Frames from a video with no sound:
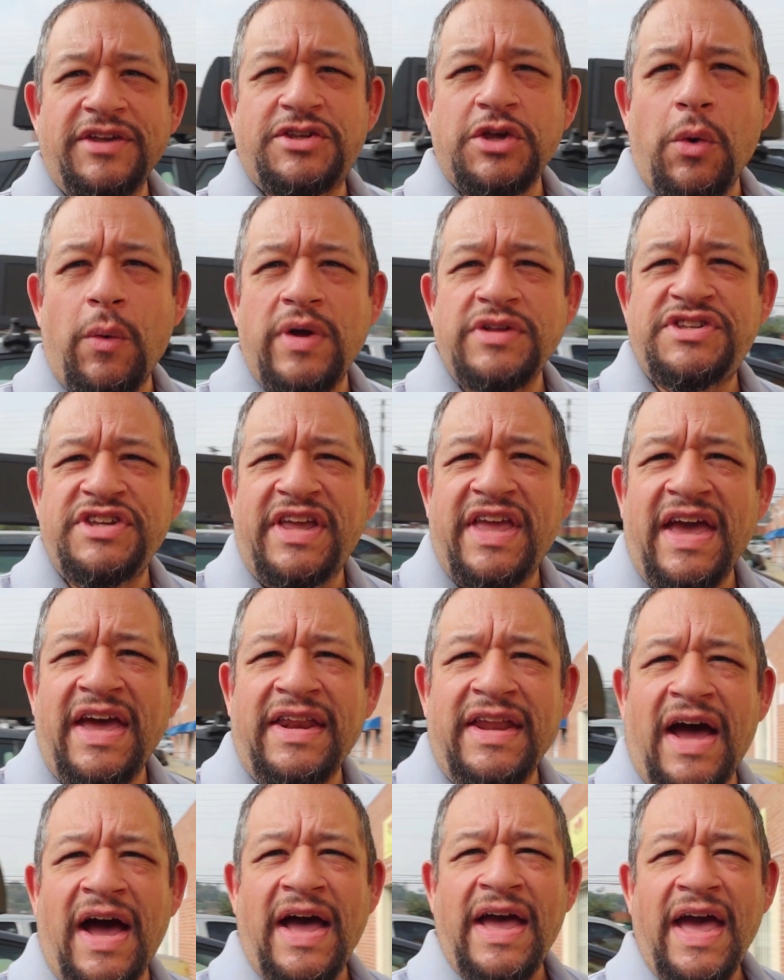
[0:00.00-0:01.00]
so once
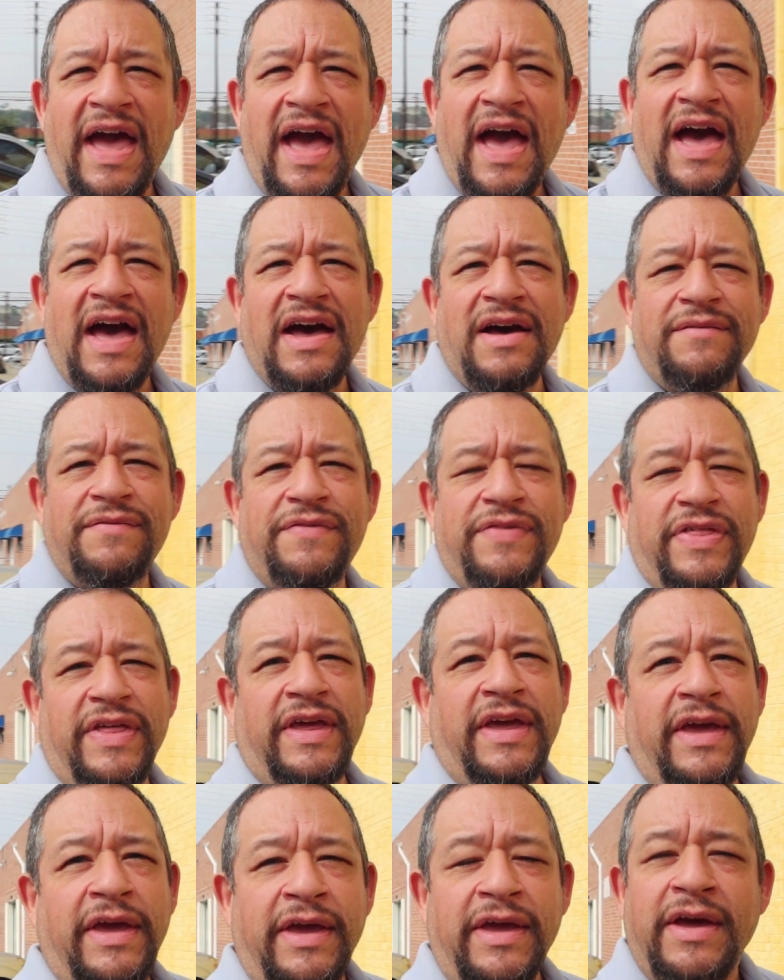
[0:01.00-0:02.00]
again I have
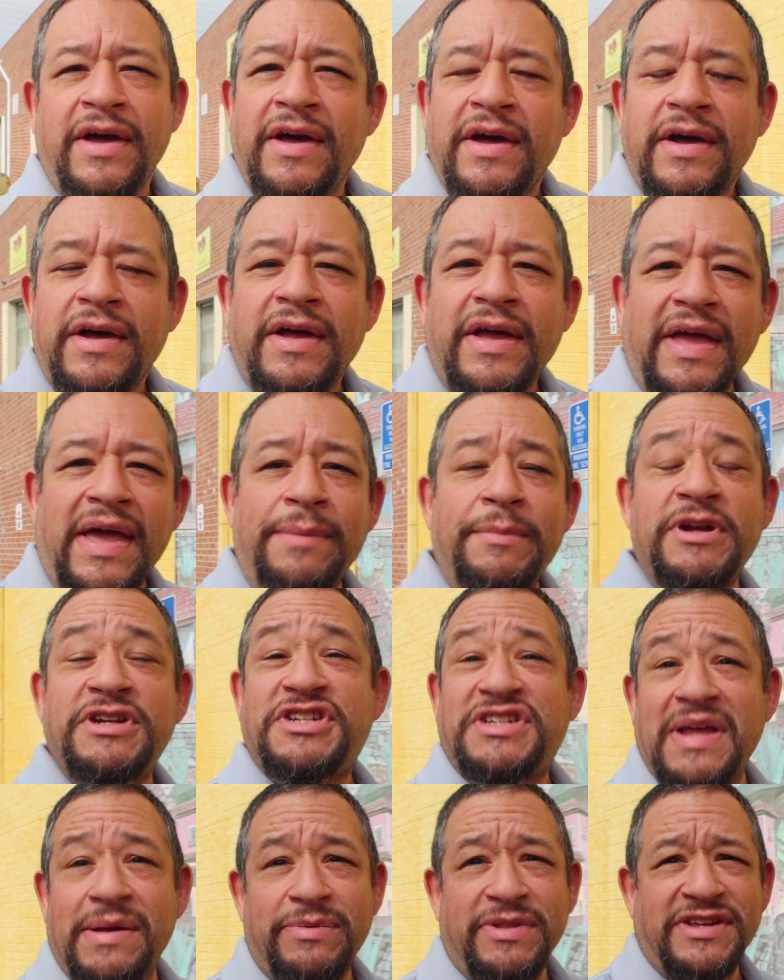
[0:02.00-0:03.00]
the image
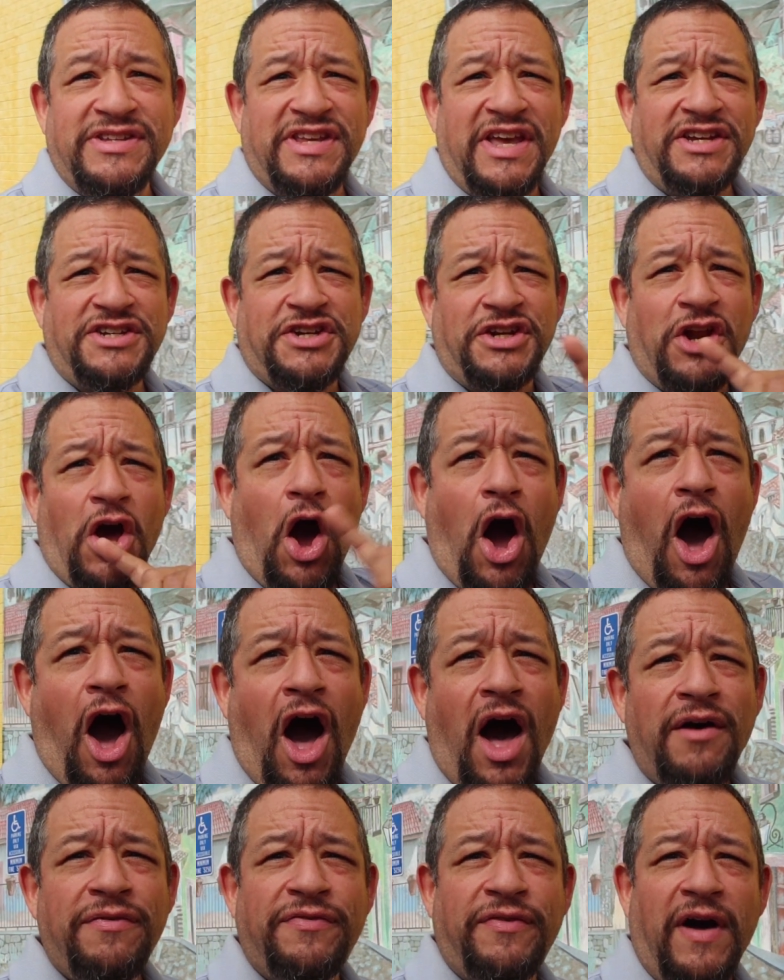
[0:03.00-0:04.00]
stabilization
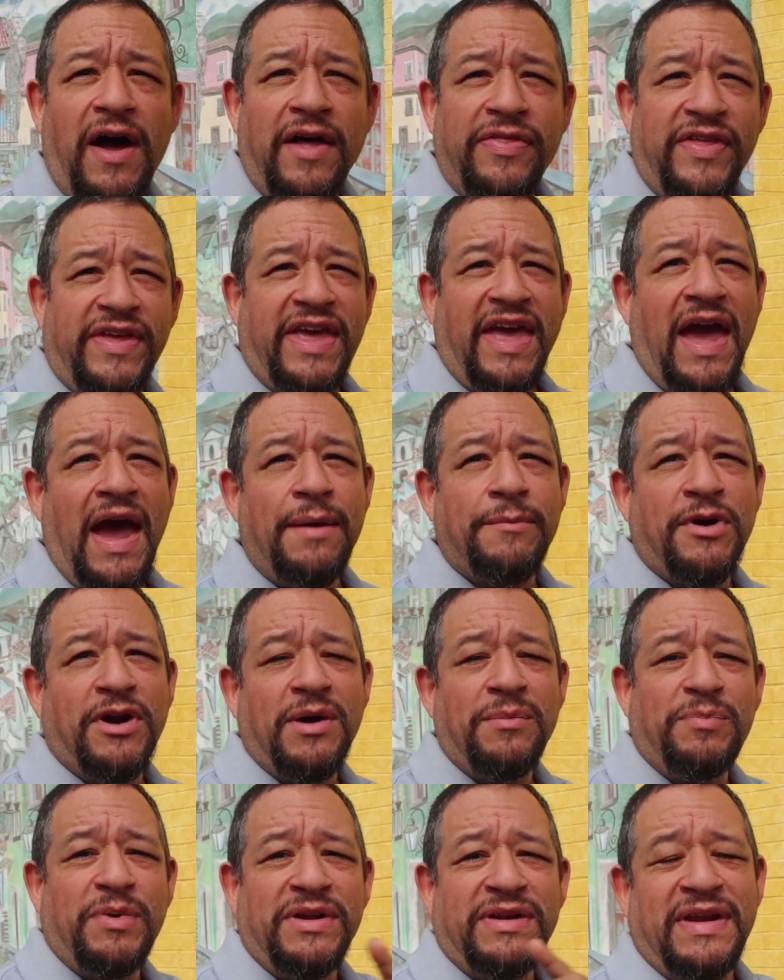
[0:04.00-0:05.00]
off on the
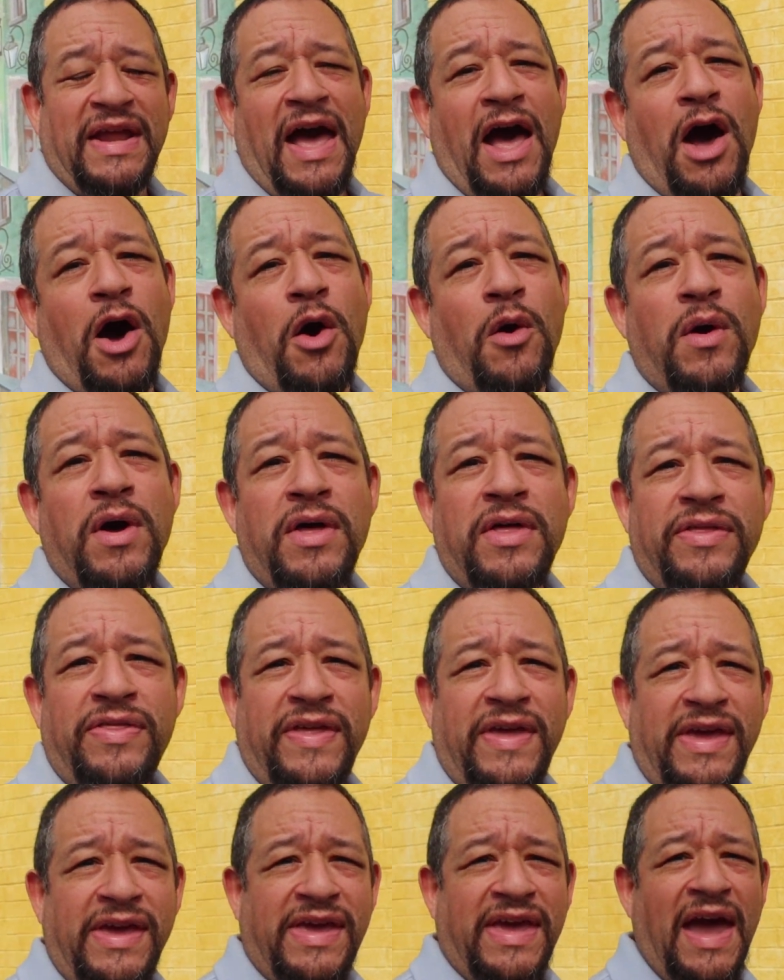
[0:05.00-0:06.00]
camera, but now
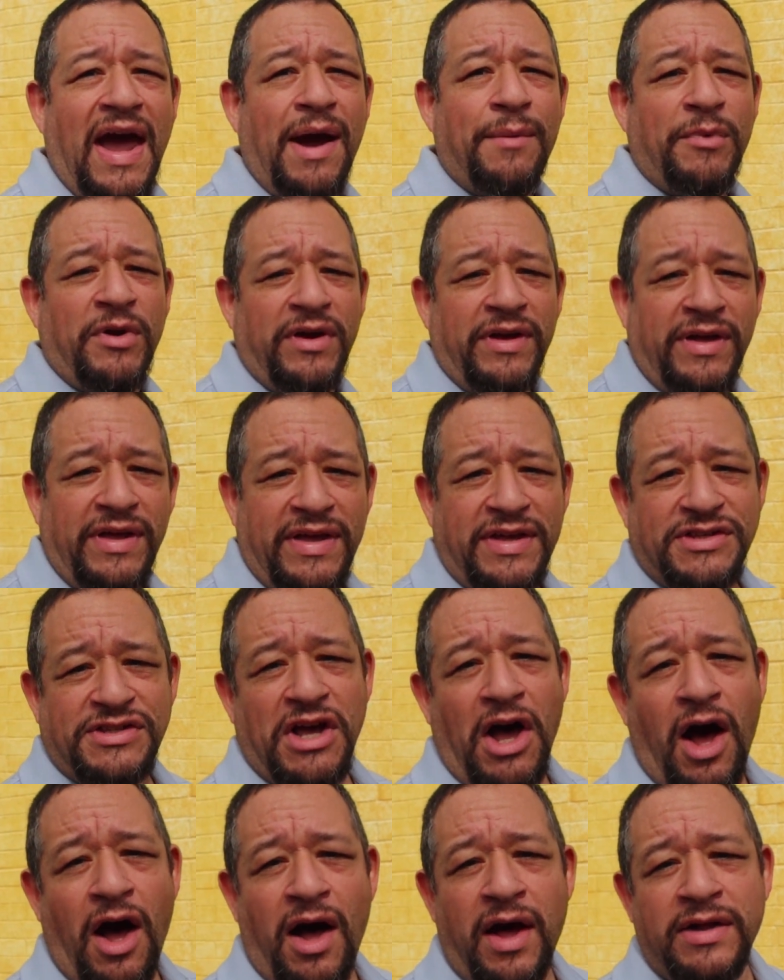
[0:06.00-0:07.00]
the camera
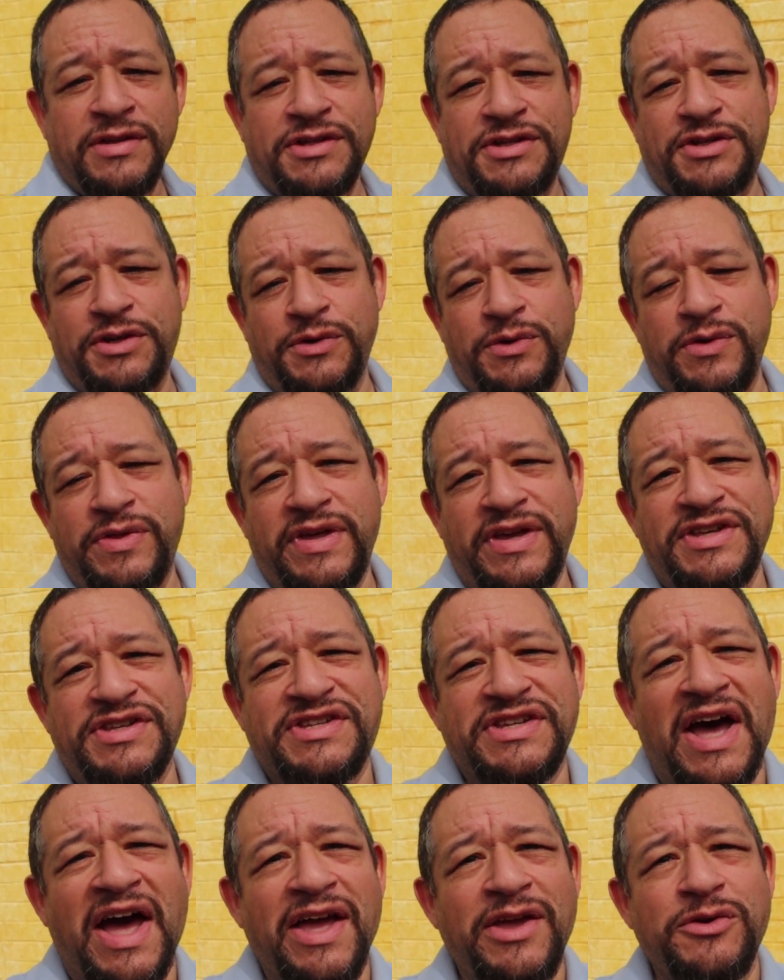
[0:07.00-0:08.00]
is onto the
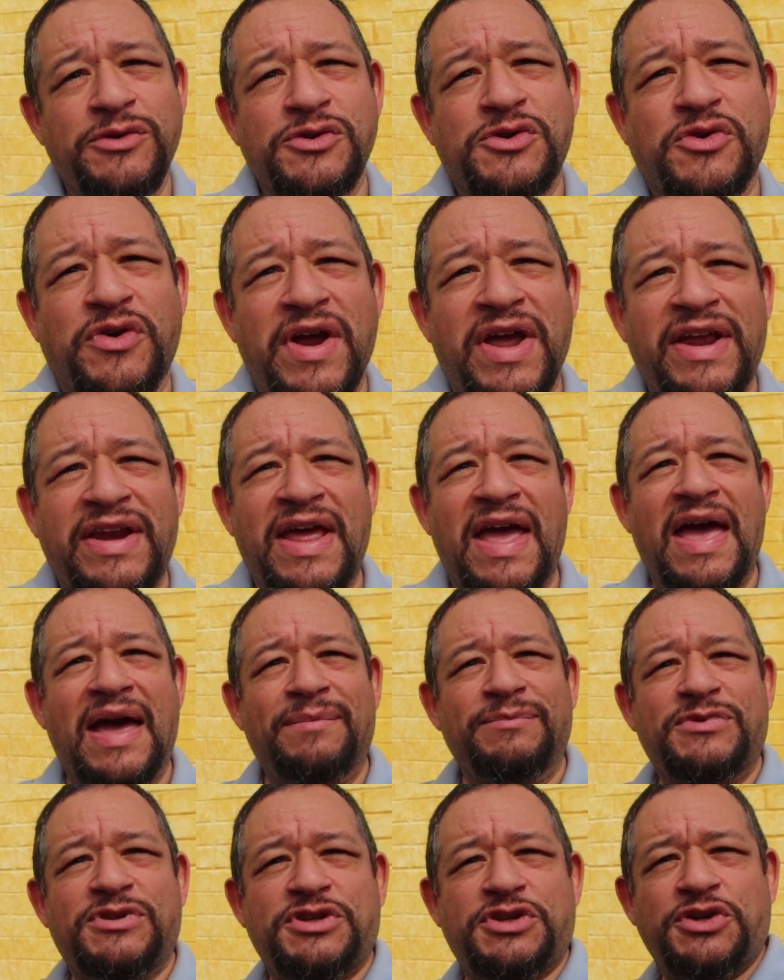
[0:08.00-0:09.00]
Zhiyun Crane
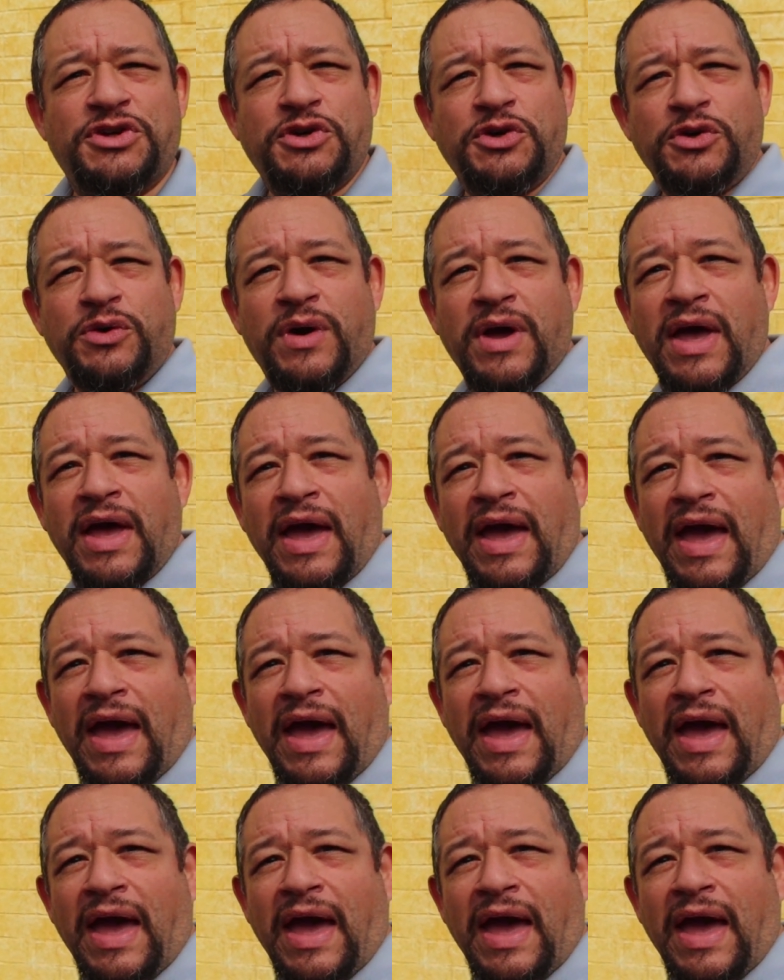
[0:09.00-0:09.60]
M2,